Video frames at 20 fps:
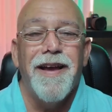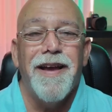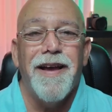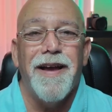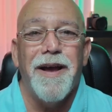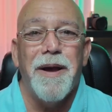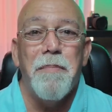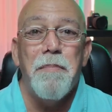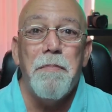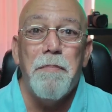
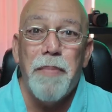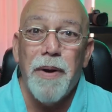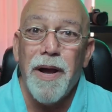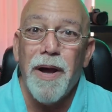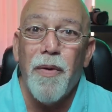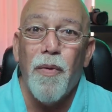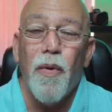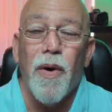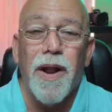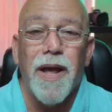
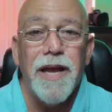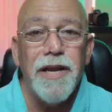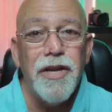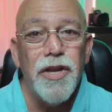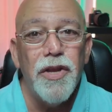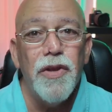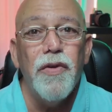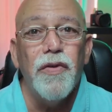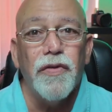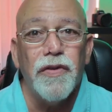But what I
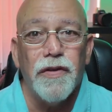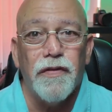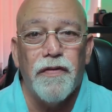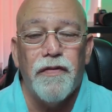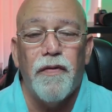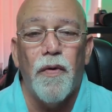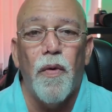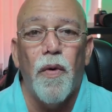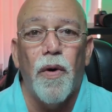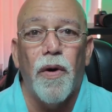use it
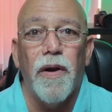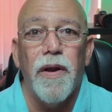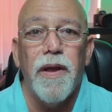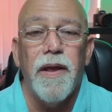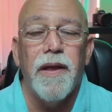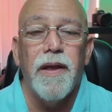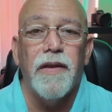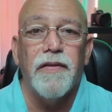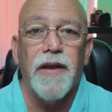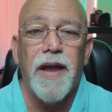for
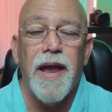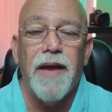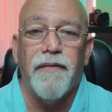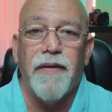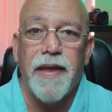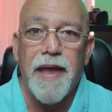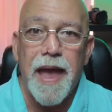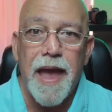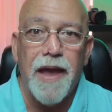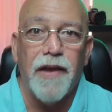is I
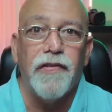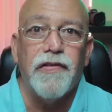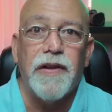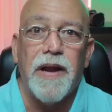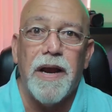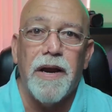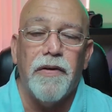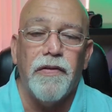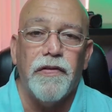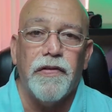have cast
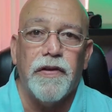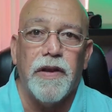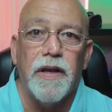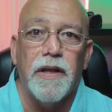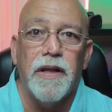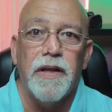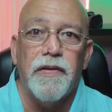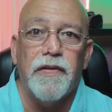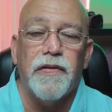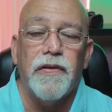iron
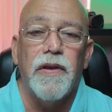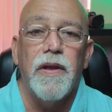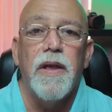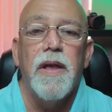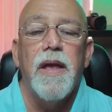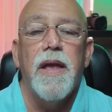skillets,